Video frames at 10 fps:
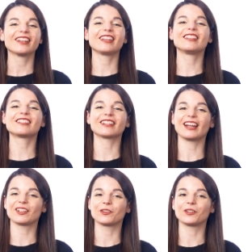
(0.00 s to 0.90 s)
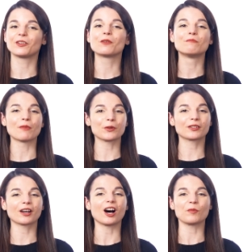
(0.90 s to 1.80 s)
Inside, you learn the
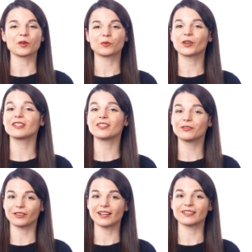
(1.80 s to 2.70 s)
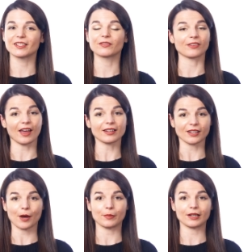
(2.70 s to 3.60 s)
most common words and phrases for that
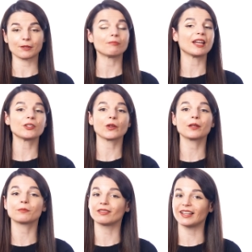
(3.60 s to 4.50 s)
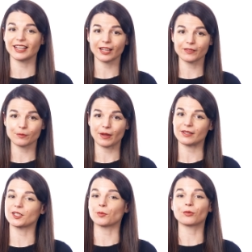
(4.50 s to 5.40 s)
topic, and you get plenty of
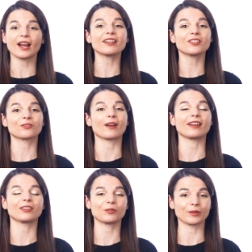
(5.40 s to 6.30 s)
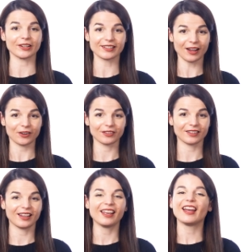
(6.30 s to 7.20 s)
space to practice writing the words out.
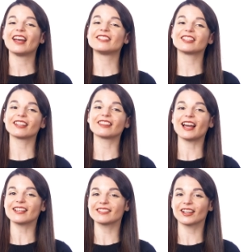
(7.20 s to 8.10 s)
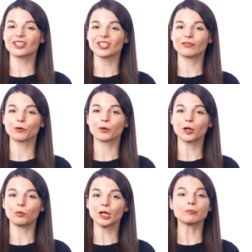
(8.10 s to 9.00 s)
And in the last section of the
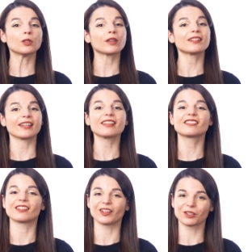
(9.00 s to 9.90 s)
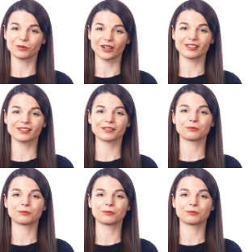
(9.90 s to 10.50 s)
workbook, you'll get tested on the words.